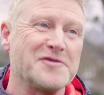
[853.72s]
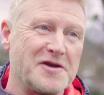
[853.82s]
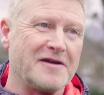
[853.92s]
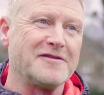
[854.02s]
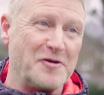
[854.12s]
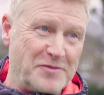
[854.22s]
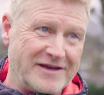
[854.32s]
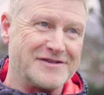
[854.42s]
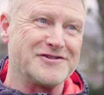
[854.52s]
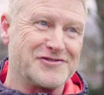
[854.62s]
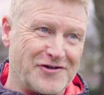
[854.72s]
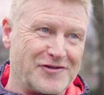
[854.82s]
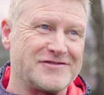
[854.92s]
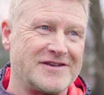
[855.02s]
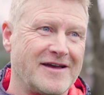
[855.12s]
We have ups and
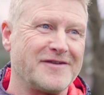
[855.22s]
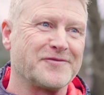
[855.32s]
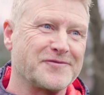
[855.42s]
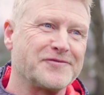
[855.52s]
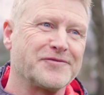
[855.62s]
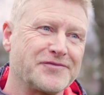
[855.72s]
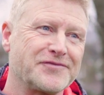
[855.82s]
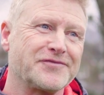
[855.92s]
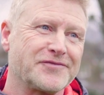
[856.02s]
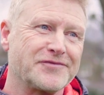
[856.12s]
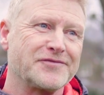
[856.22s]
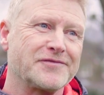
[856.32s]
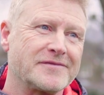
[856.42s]
downs and peaks and troughs in